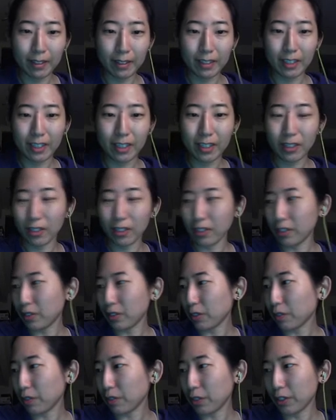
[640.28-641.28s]
CS2 is the
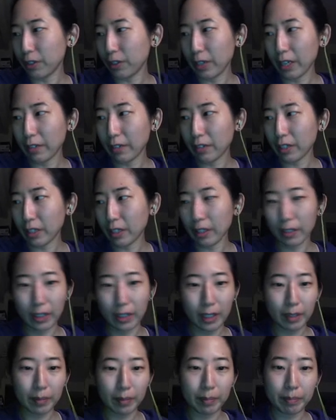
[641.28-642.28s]
newest version you have, Chad?
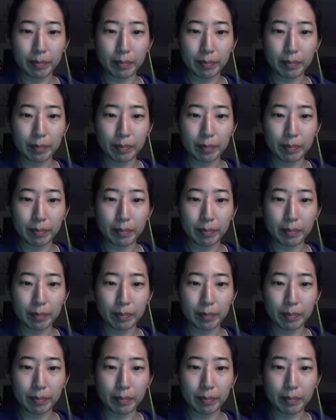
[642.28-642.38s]
Yeah.